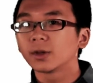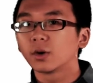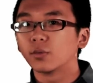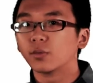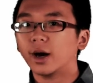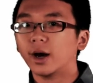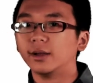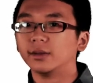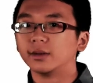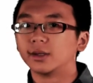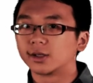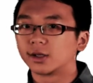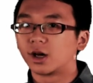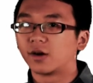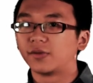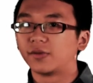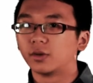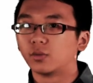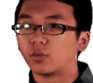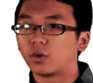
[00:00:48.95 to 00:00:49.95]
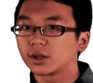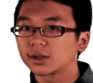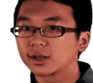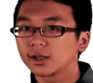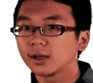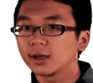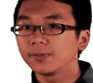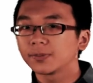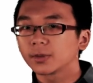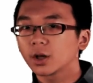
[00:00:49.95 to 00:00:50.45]
When dissolved in
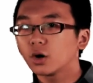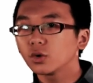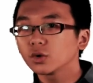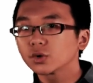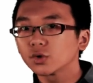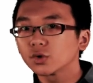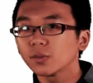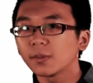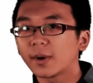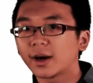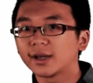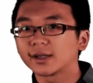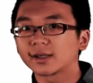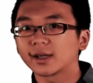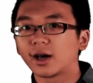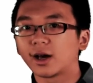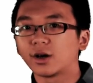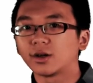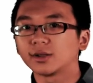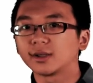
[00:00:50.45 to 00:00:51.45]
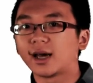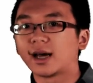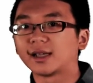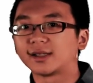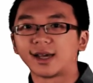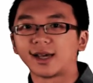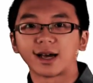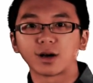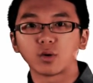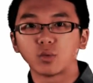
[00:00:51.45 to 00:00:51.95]
water, O2 minus ions
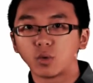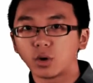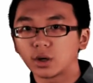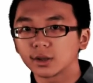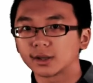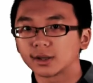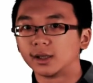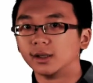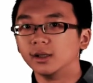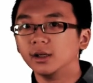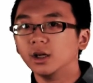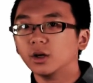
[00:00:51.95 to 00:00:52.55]
attack water,